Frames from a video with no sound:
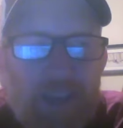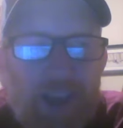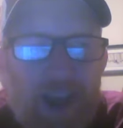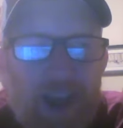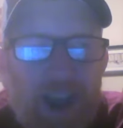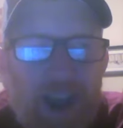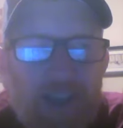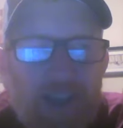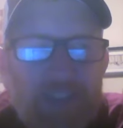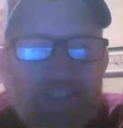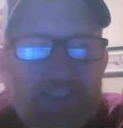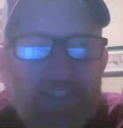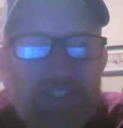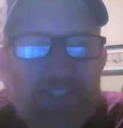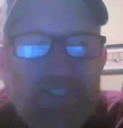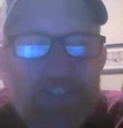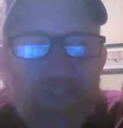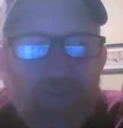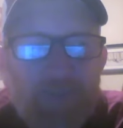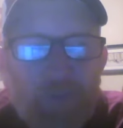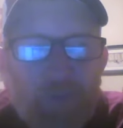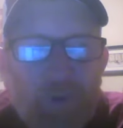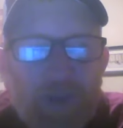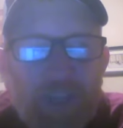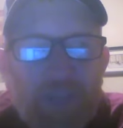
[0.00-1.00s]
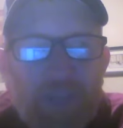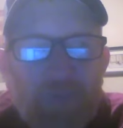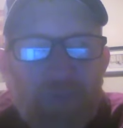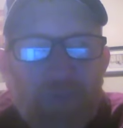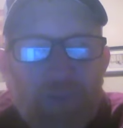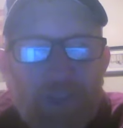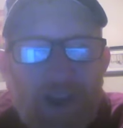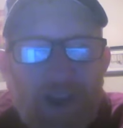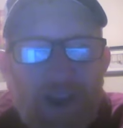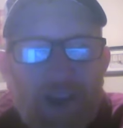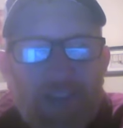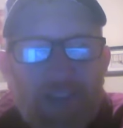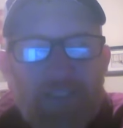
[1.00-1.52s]
oxen and working with
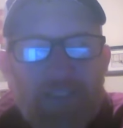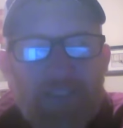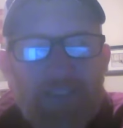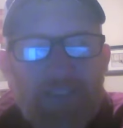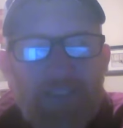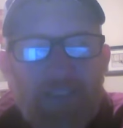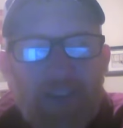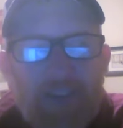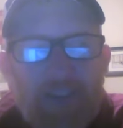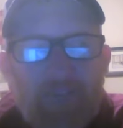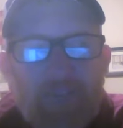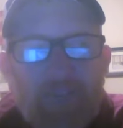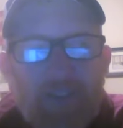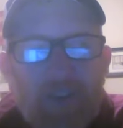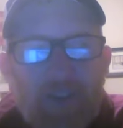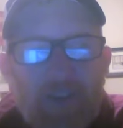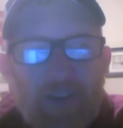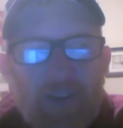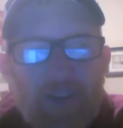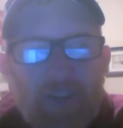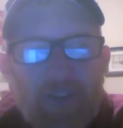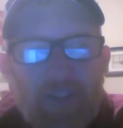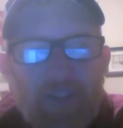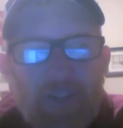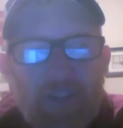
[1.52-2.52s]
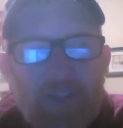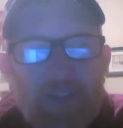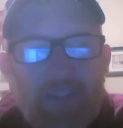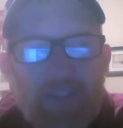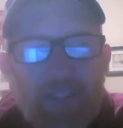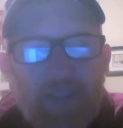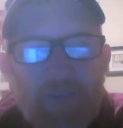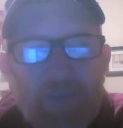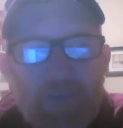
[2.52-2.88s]
oxen, I've learned that